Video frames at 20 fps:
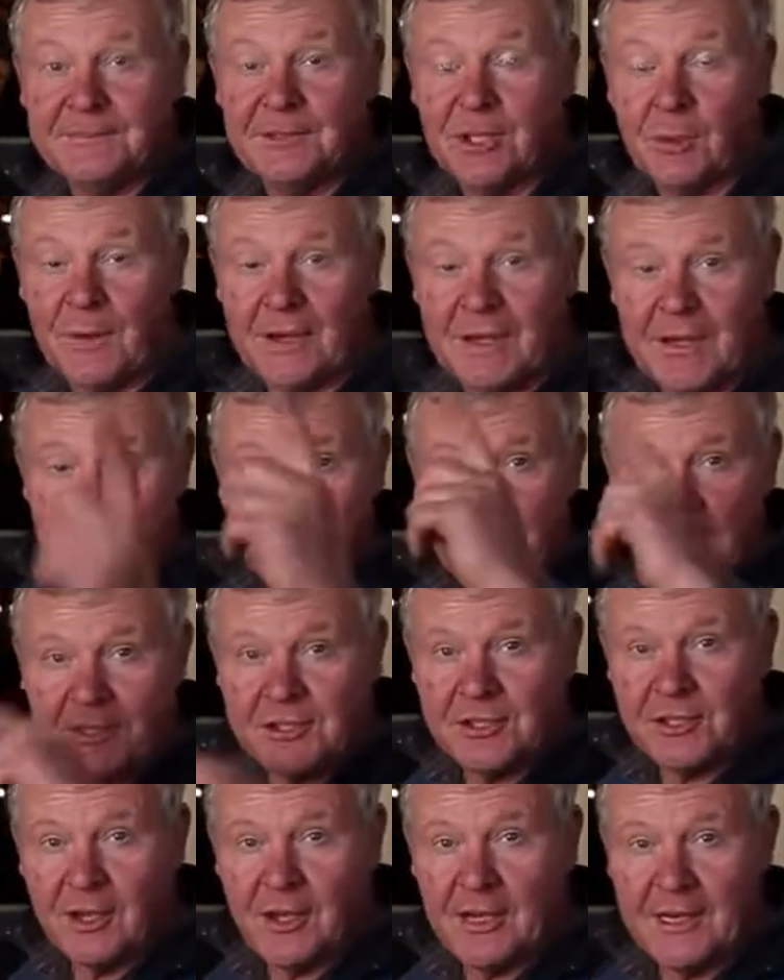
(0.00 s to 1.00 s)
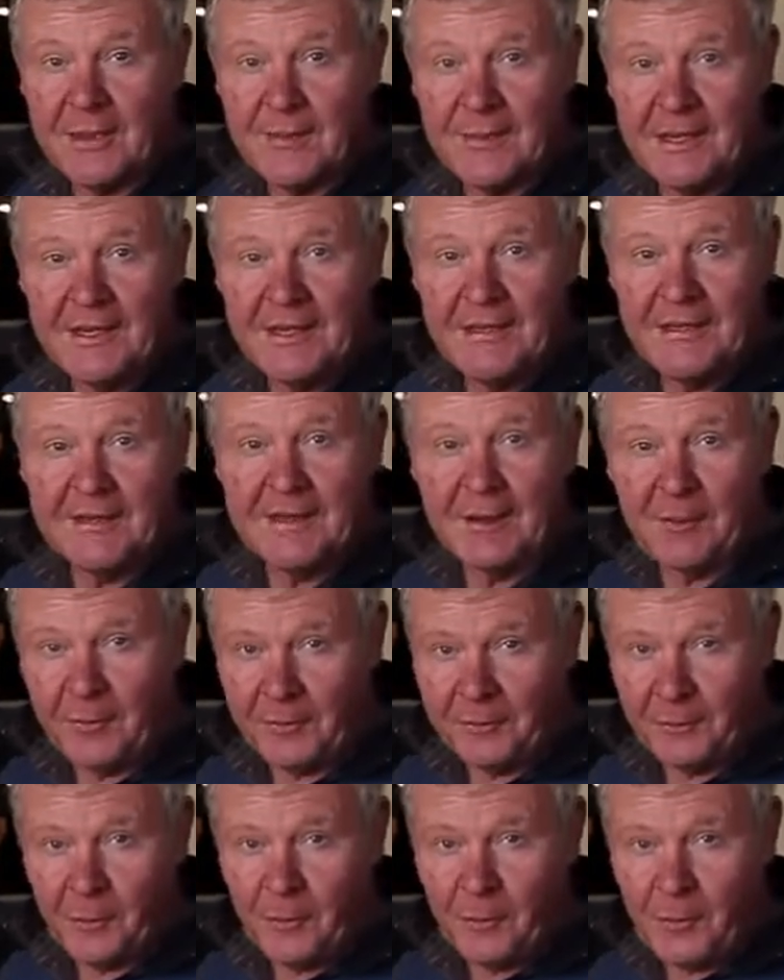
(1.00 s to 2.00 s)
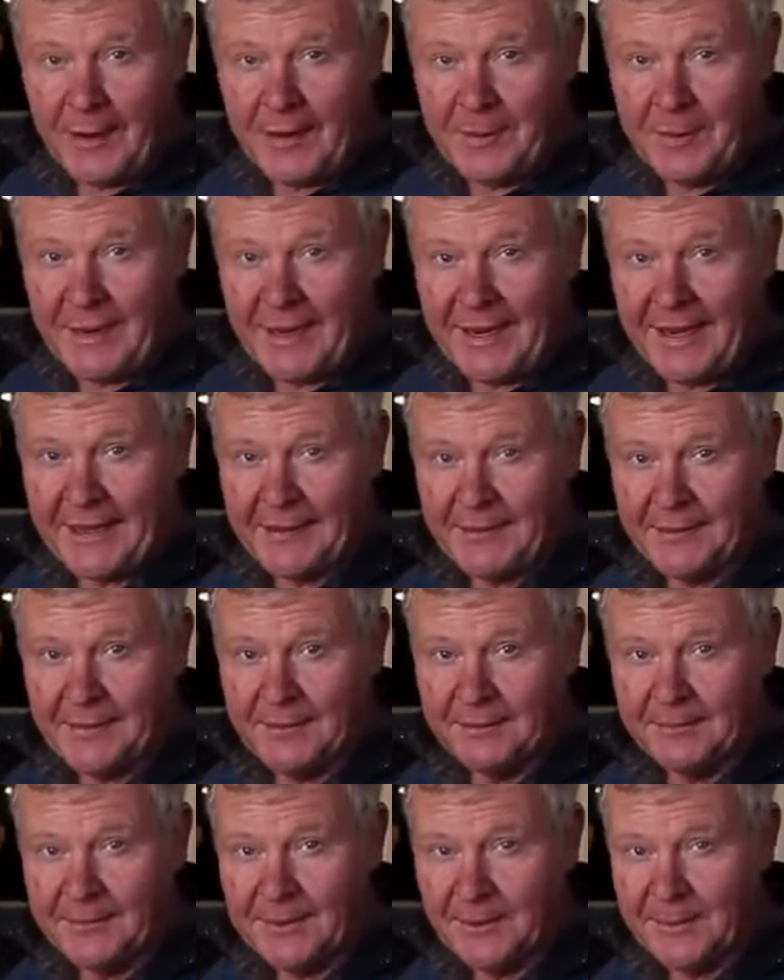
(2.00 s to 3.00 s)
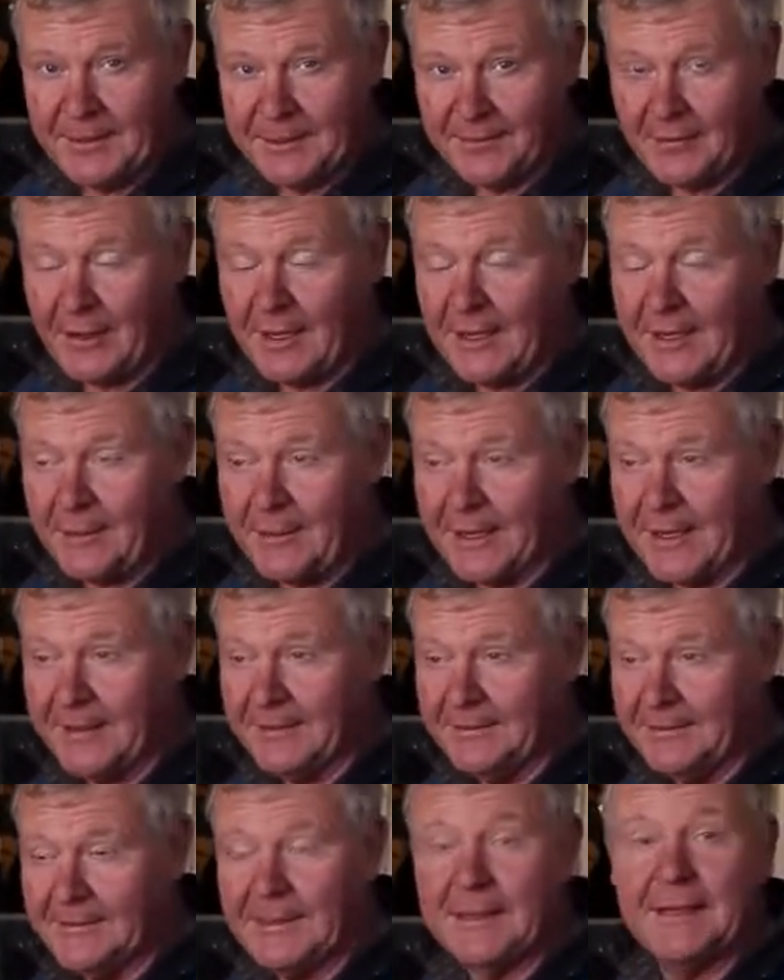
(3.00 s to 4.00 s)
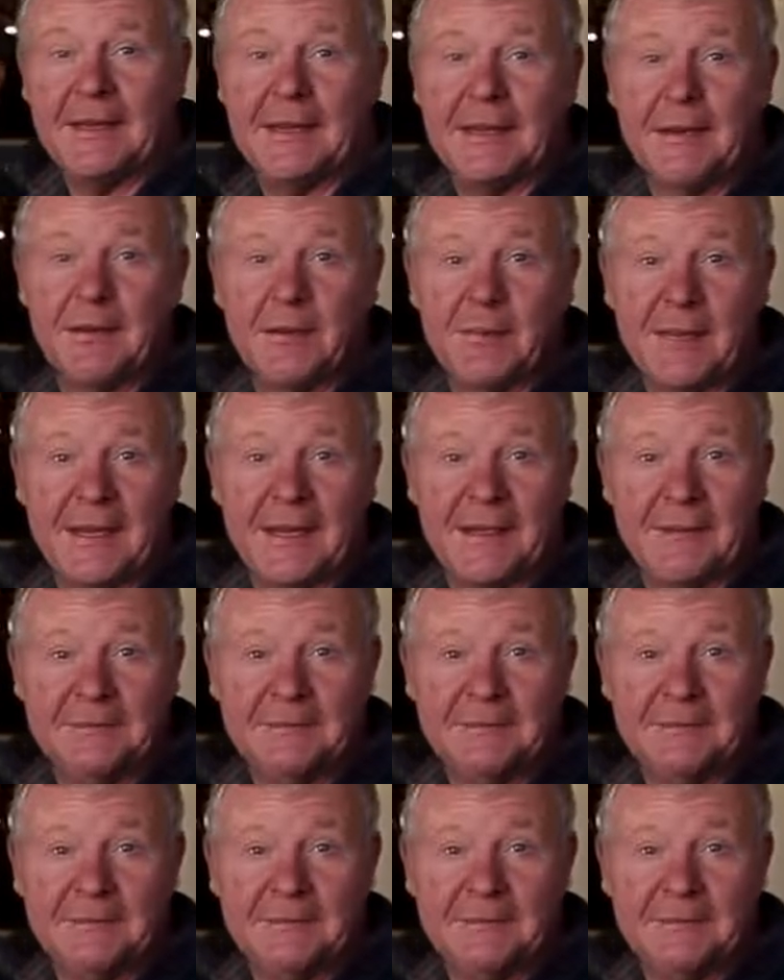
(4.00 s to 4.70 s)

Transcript: so when you see it slightly big, it was already planned to be slightly bigger than it needed to be.